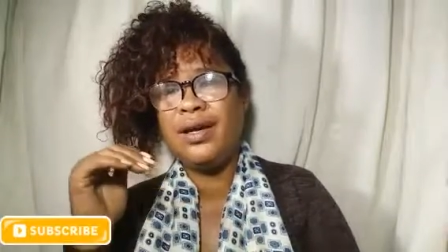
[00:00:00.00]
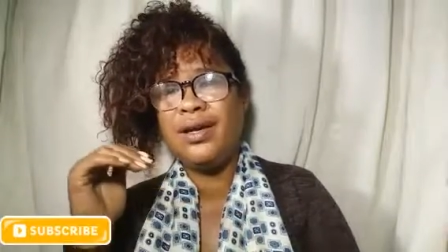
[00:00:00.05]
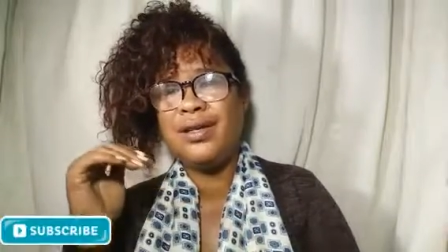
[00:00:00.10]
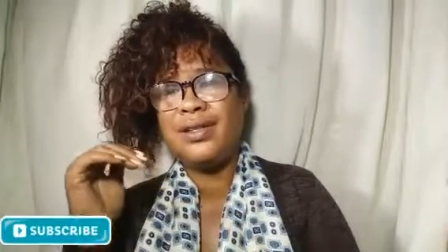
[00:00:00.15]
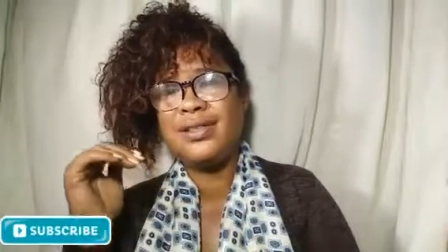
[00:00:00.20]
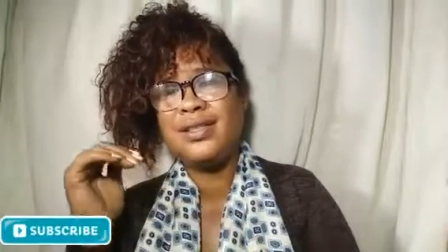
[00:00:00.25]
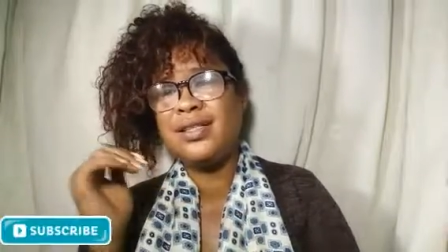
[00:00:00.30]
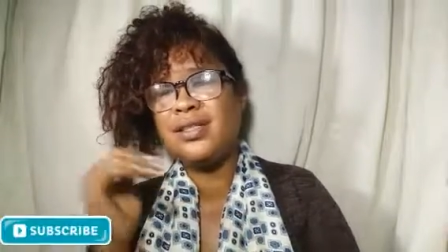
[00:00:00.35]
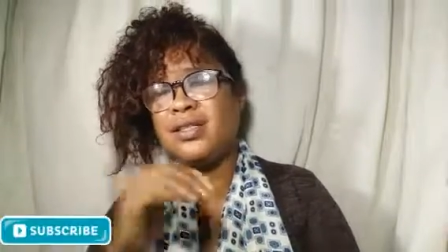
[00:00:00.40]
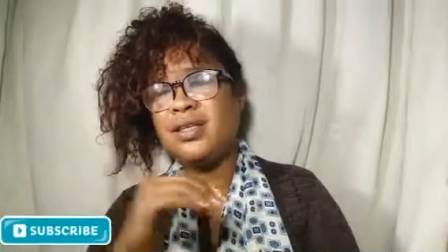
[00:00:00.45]

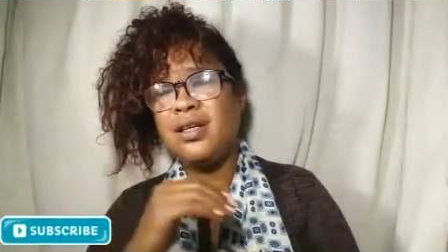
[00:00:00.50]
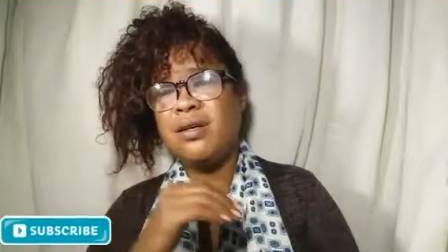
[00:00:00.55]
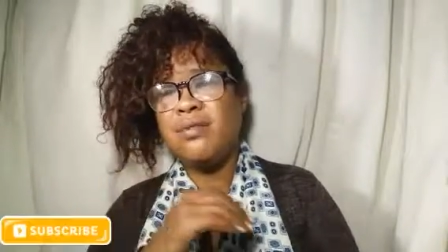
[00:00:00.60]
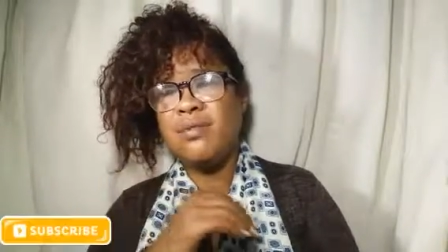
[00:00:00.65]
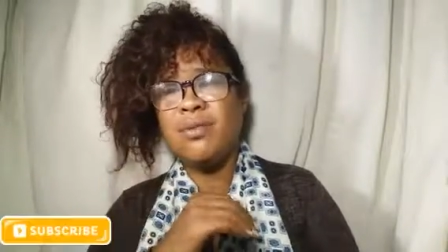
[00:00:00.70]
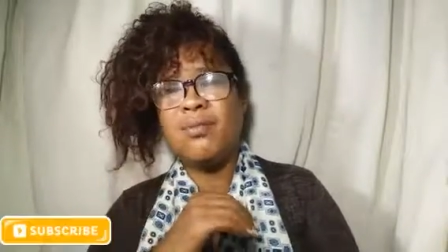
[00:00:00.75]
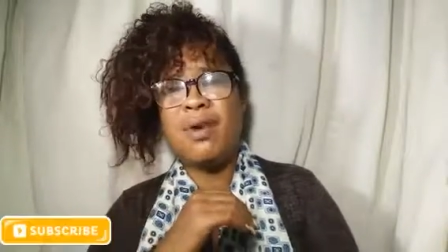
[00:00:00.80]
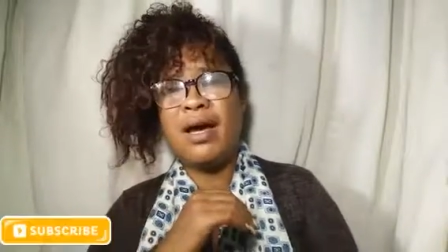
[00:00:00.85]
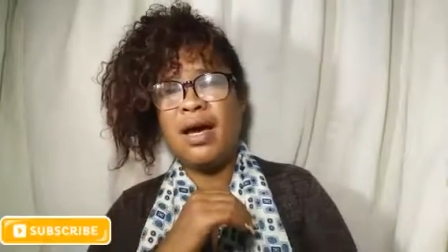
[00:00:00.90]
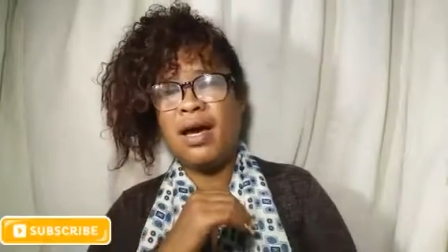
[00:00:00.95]
is
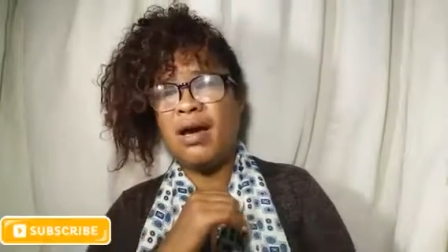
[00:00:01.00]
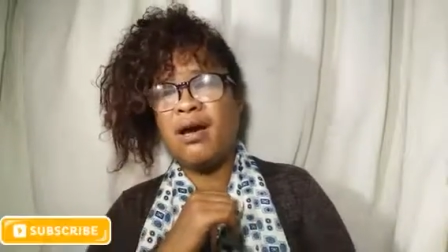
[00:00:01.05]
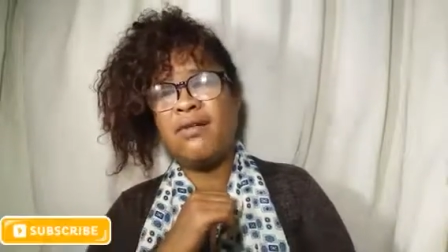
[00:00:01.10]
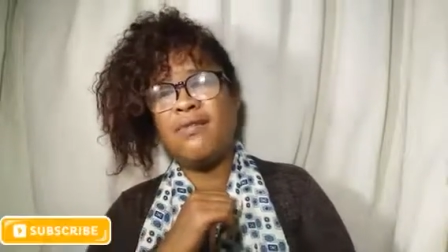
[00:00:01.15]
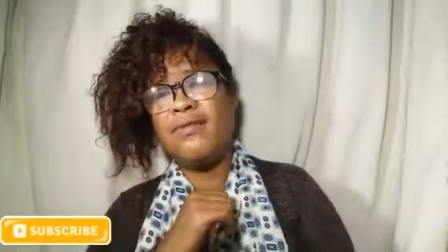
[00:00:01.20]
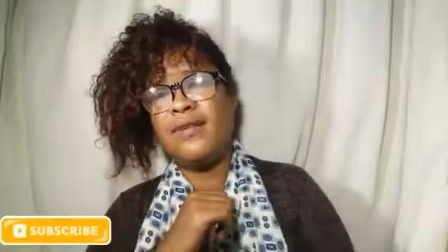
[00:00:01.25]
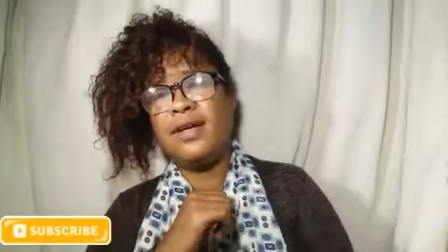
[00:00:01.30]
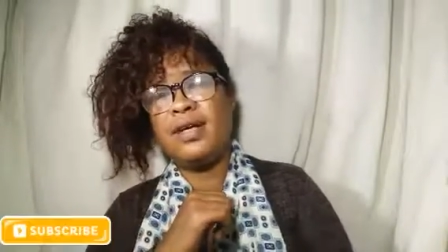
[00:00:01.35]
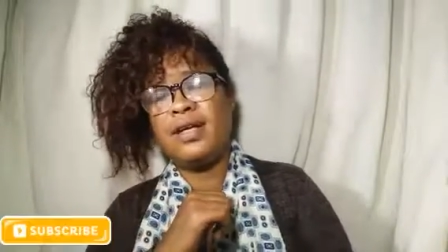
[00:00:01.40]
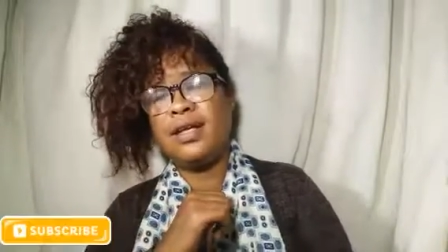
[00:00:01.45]
determined by
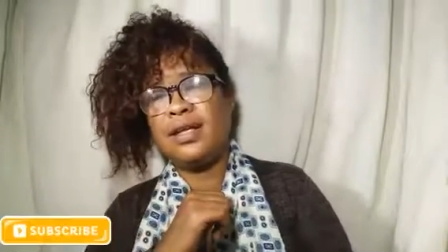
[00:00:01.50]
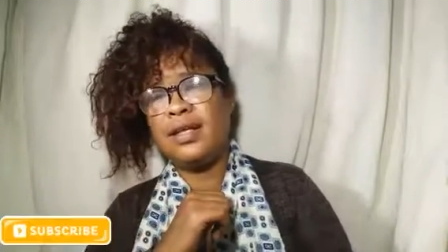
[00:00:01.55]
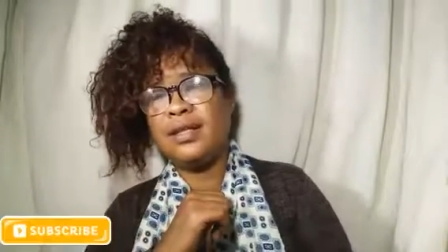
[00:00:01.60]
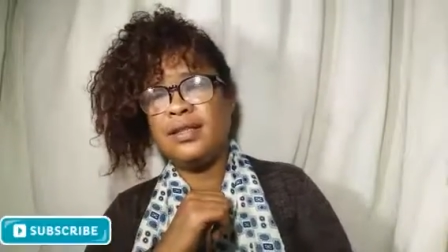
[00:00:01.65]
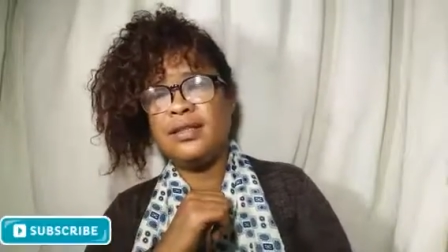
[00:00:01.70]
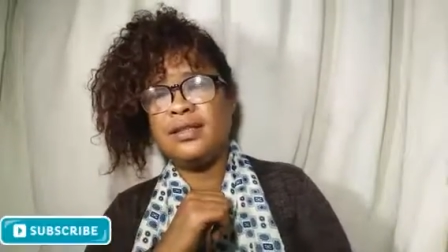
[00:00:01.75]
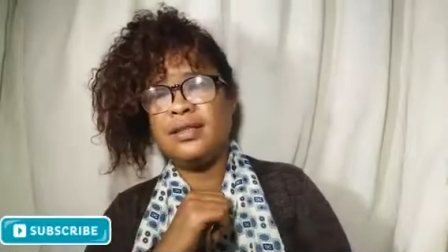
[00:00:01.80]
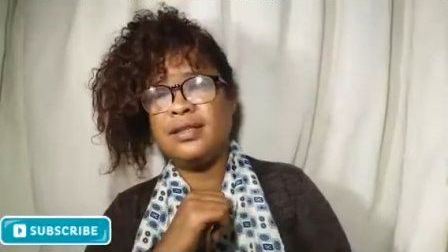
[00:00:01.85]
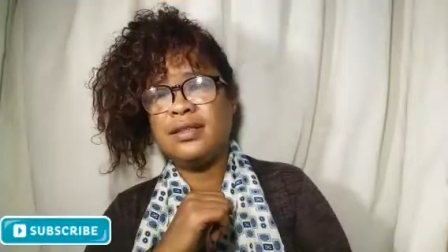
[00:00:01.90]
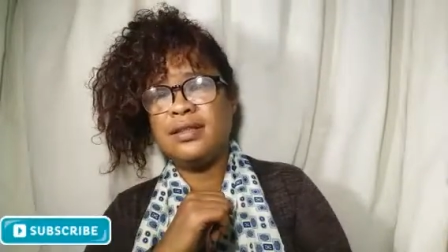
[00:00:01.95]
our
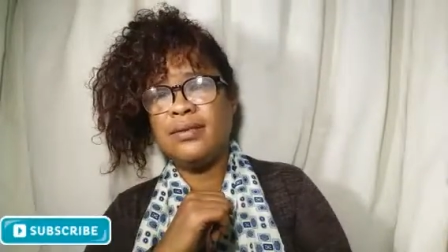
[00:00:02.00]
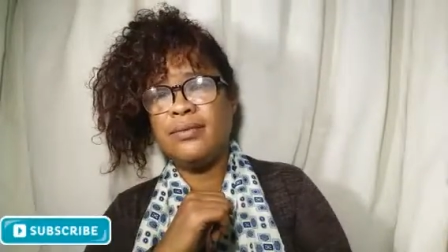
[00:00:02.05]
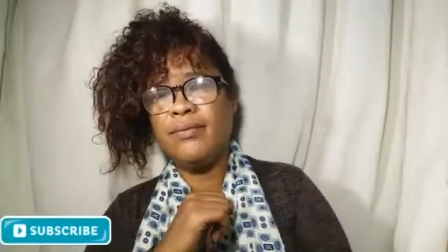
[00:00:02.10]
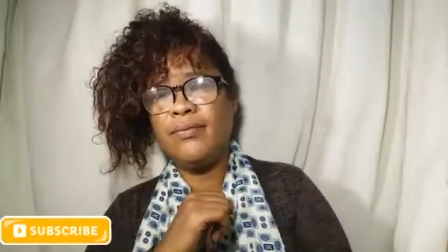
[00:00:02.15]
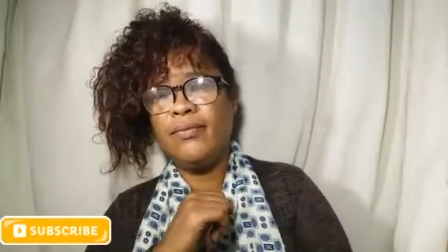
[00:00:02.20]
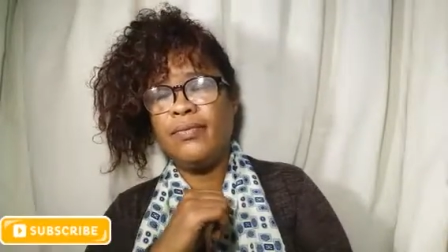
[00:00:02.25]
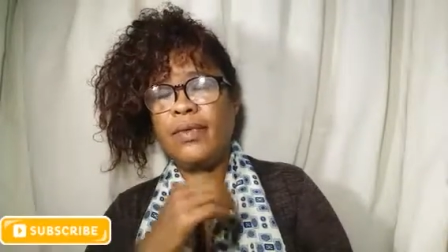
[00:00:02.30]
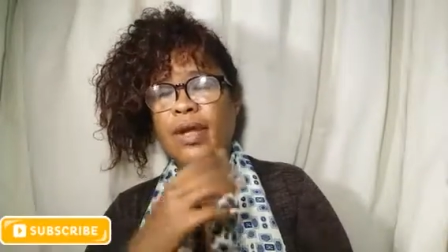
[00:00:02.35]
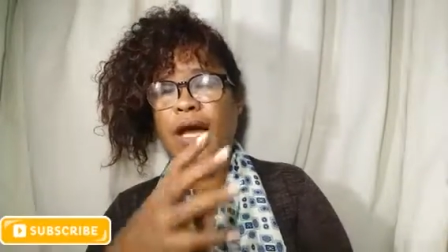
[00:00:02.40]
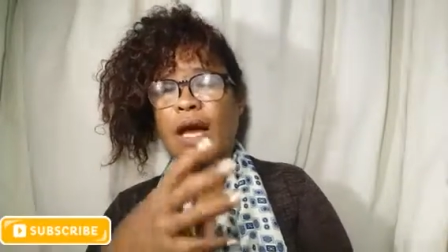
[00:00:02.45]
feelings
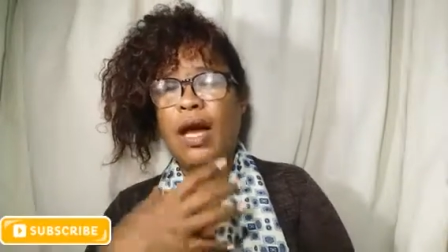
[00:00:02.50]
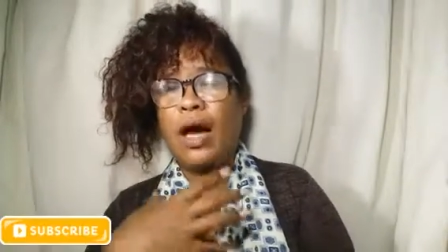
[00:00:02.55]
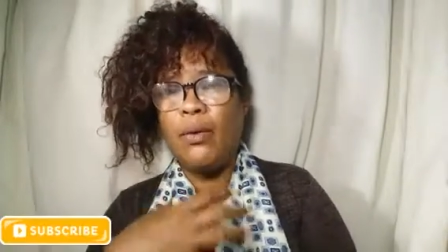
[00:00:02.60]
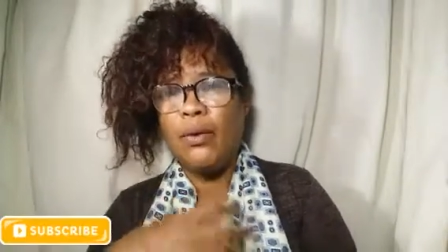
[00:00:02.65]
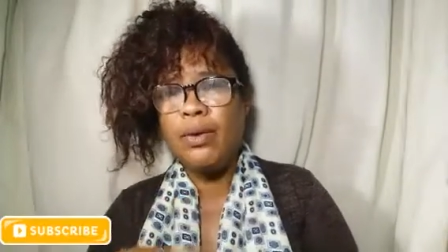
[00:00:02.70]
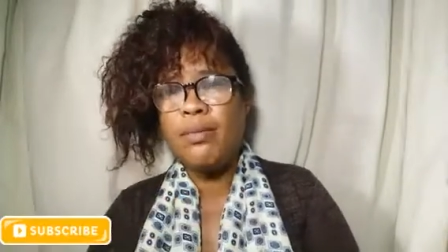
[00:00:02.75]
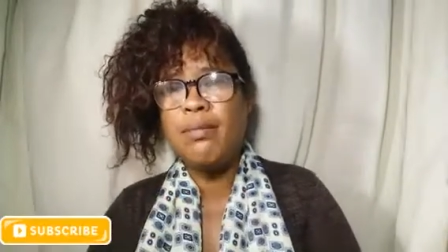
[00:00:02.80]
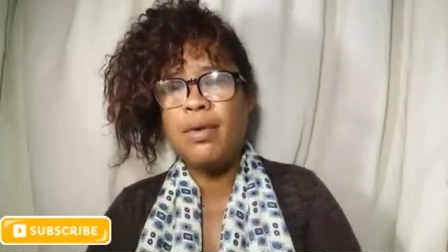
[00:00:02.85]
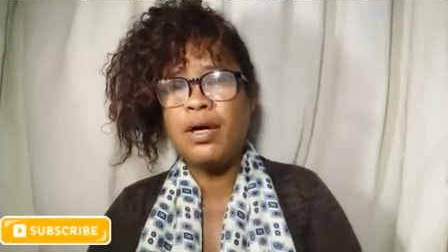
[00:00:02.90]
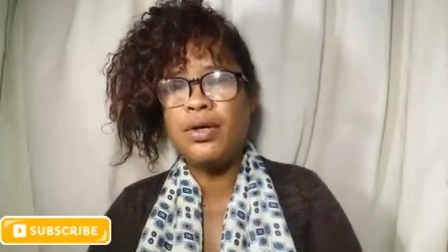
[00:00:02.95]

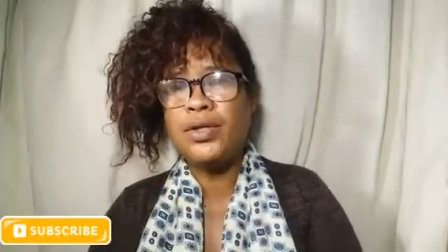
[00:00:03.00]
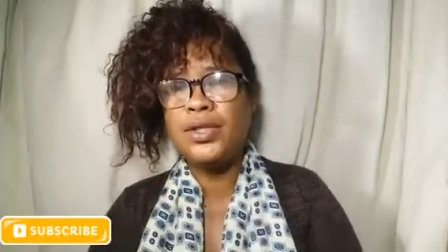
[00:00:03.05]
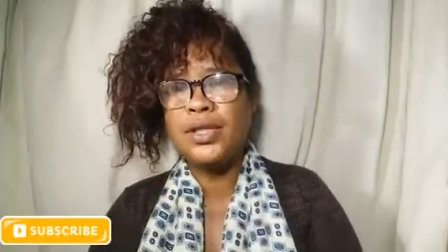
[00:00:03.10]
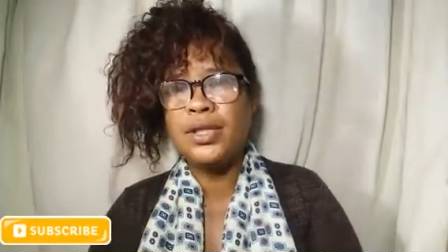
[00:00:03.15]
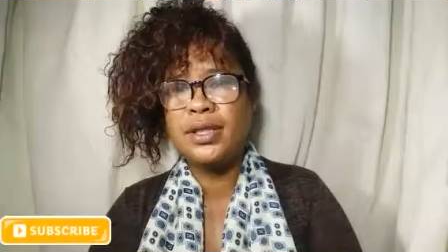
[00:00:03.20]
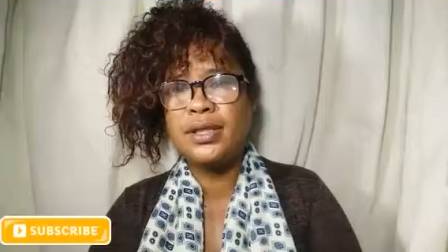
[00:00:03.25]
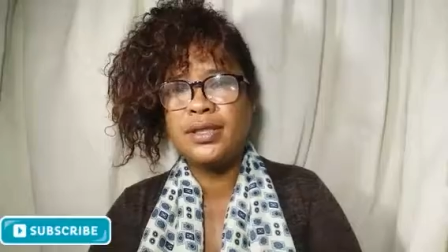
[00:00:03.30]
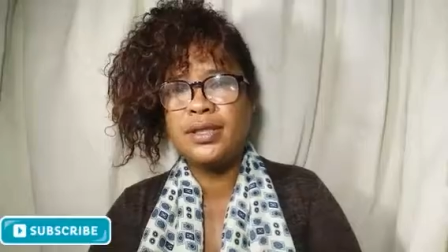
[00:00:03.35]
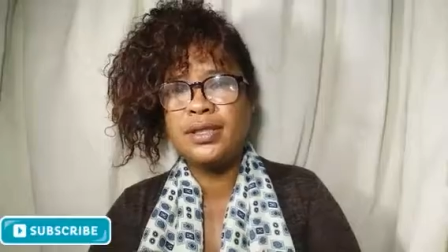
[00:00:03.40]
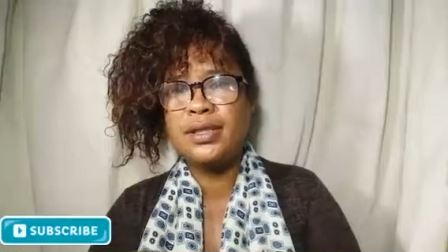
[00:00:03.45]
our
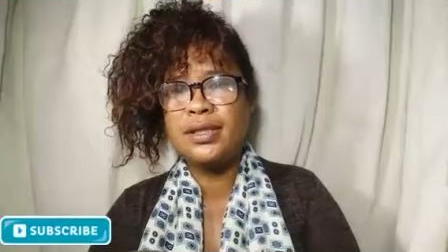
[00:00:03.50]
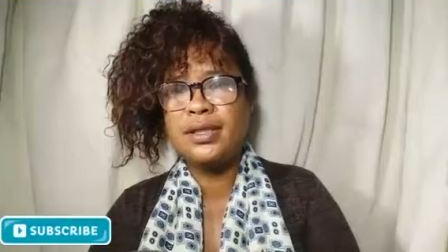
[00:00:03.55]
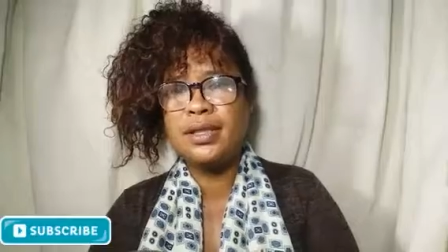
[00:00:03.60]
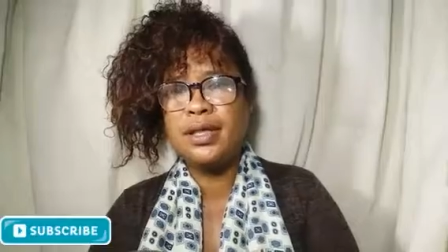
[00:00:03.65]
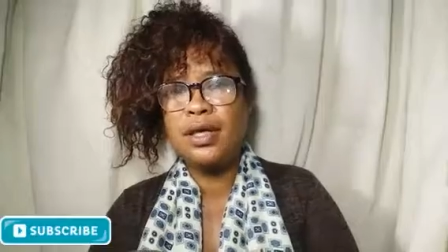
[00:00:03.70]
emotions